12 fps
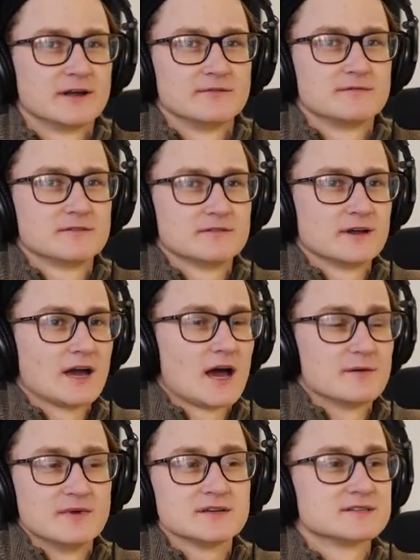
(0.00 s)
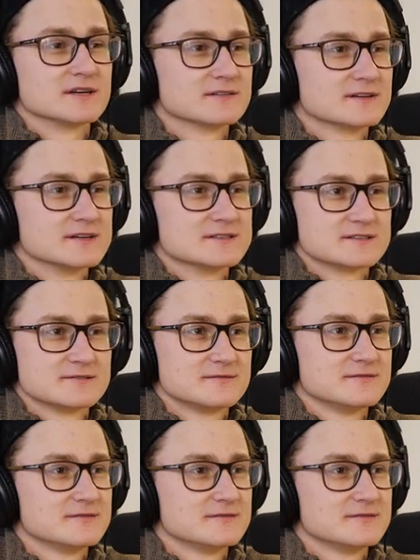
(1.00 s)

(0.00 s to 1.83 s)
And no, I miss it because it's